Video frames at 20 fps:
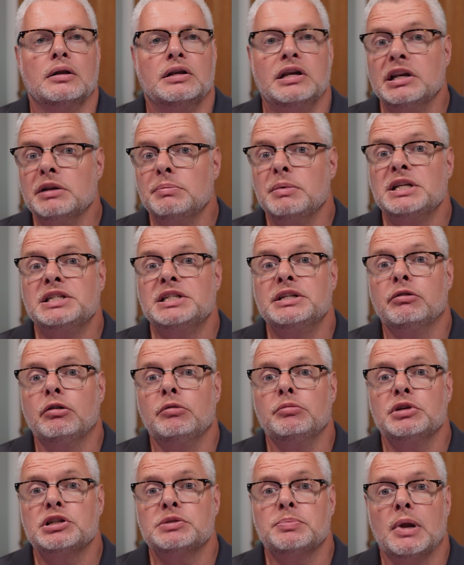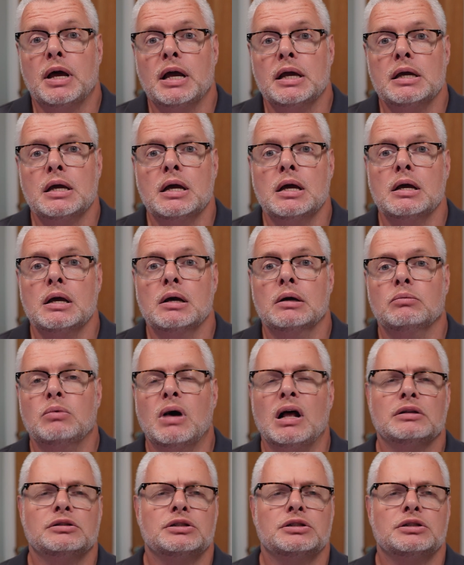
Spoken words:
Need a meeting room display? Well,